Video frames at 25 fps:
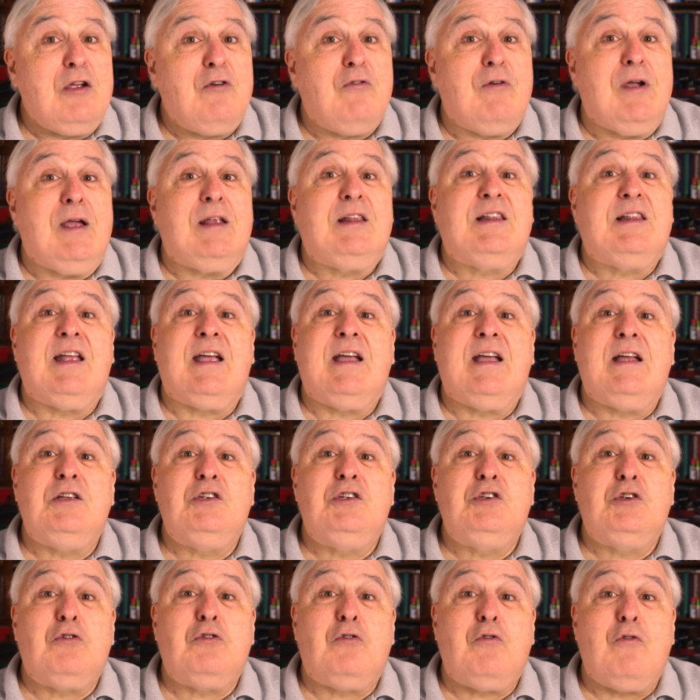grit that can
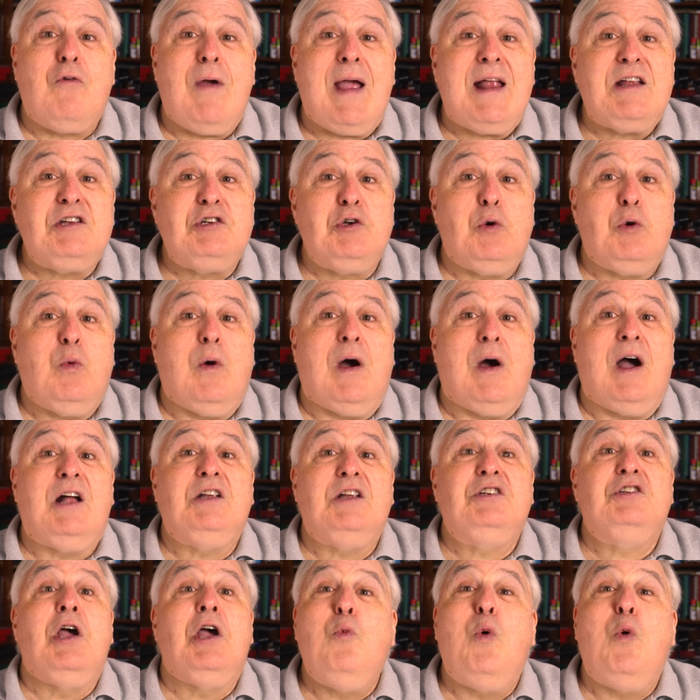scratch a
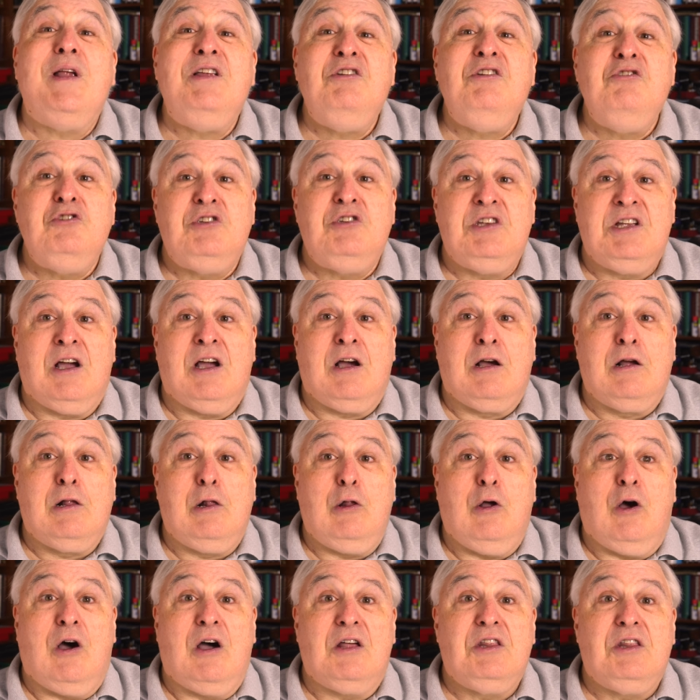watch when using a
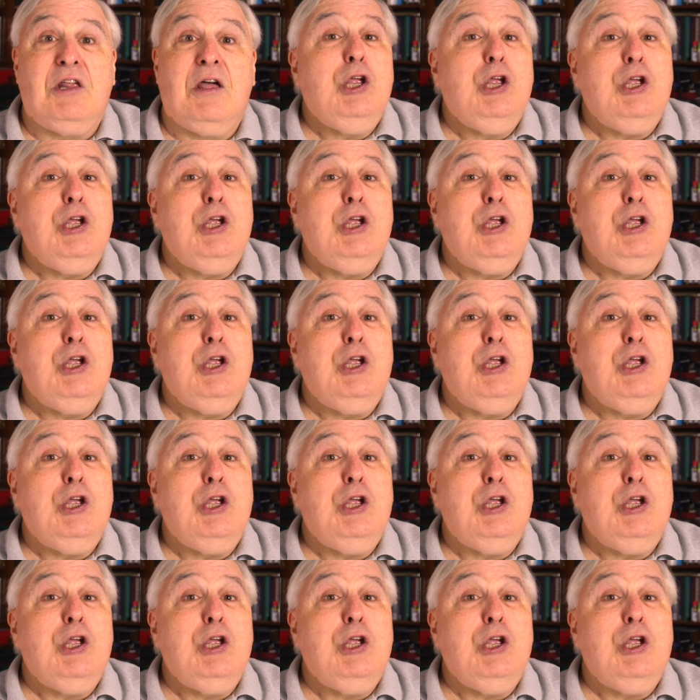cloth.